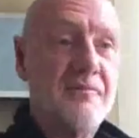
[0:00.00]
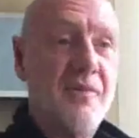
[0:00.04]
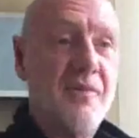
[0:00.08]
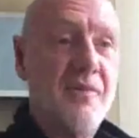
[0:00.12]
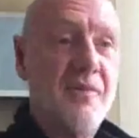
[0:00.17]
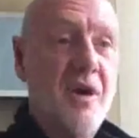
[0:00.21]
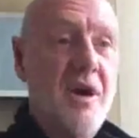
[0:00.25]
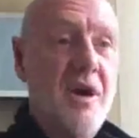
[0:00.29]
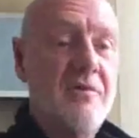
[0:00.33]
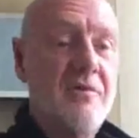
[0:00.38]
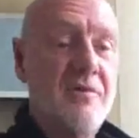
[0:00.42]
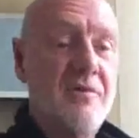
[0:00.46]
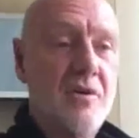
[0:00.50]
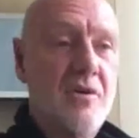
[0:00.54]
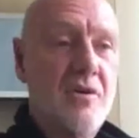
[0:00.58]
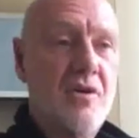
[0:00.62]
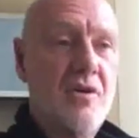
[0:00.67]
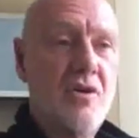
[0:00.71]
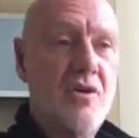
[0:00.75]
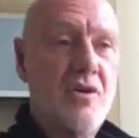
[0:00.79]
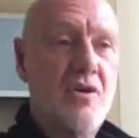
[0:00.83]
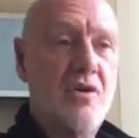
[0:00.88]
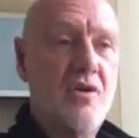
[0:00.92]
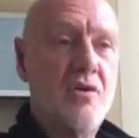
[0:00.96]
I have a
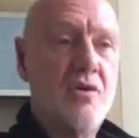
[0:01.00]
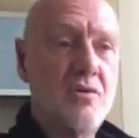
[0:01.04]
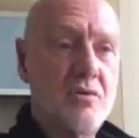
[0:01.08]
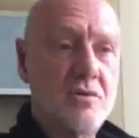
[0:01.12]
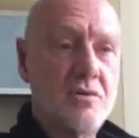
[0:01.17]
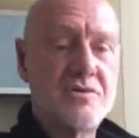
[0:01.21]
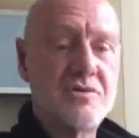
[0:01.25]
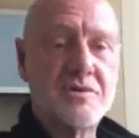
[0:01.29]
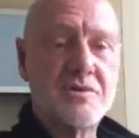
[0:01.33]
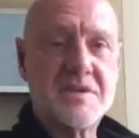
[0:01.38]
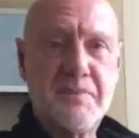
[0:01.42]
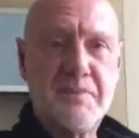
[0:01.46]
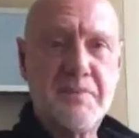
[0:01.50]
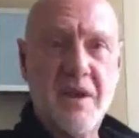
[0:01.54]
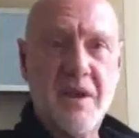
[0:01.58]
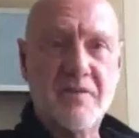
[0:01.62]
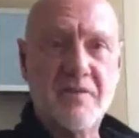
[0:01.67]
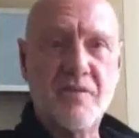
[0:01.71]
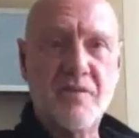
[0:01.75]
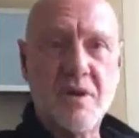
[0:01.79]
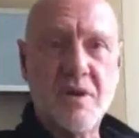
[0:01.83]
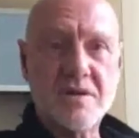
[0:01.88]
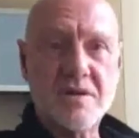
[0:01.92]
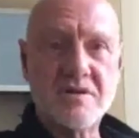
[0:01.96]
huge
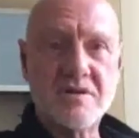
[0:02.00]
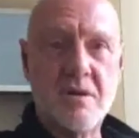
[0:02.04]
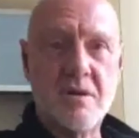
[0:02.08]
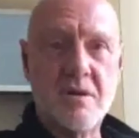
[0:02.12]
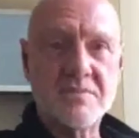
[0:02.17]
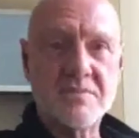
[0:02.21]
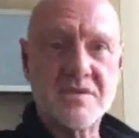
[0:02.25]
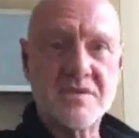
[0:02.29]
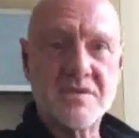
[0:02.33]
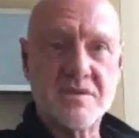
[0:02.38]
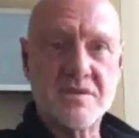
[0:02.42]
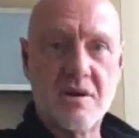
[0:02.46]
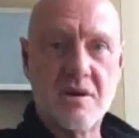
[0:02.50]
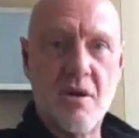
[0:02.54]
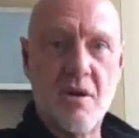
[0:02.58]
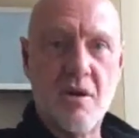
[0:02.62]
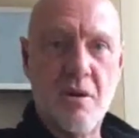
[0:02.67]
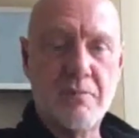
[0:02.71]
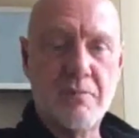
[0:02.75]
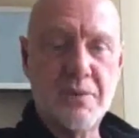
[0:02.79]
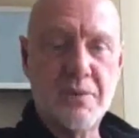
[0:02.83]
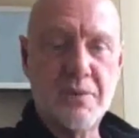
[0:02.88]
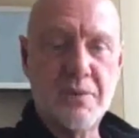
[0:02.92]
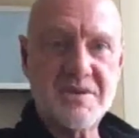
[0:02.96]
respect for what Tom's
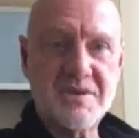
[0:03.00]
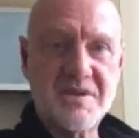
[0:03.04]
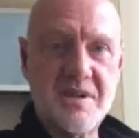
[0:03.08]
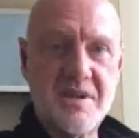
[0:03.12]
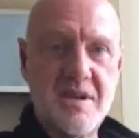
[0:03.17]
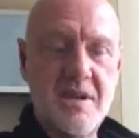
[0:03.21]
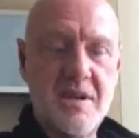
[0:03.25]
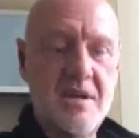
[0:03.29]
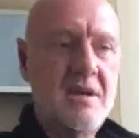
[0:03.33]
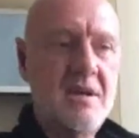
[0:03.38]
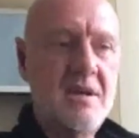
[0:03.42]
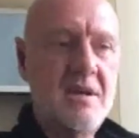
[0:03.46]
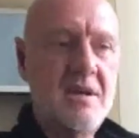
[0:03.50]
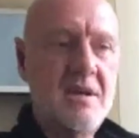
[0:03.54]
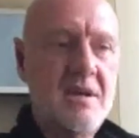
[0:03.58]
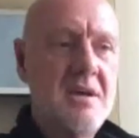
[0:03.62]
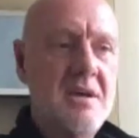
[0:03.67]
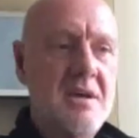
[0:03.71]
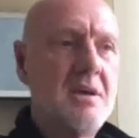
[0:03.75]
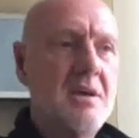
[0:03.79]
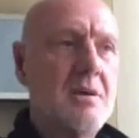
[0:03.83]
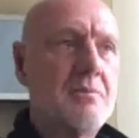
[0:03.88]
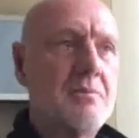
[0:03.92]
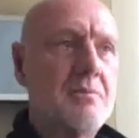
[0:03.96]
accomplished there.
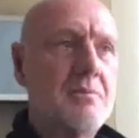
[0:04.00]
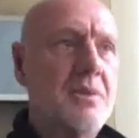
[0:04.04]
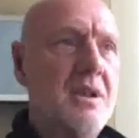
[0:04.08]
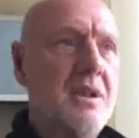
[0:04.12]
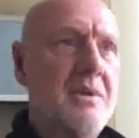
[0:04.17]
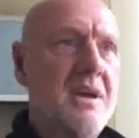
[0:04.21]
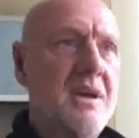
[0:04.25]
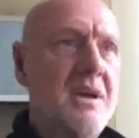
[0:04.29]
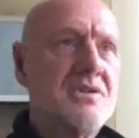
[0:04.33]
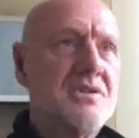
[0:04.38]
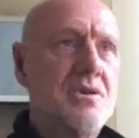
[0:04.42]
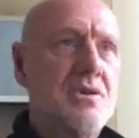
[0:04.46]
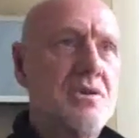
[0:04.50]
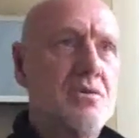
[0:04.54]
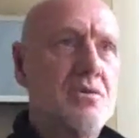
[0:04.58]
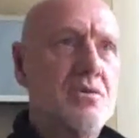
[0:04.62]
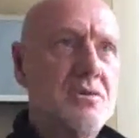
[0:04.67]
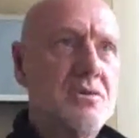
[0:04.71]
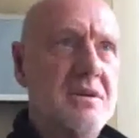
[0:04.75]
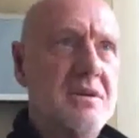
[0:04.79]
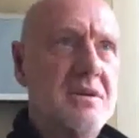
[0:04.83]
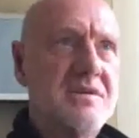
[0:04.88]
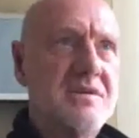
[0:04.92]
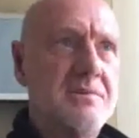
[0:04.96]
But let me ask
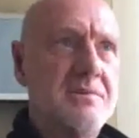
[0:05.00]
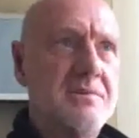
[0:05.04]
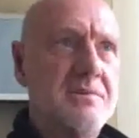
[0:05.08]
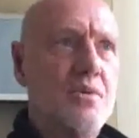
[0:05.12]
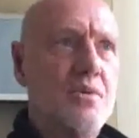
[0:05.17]
you a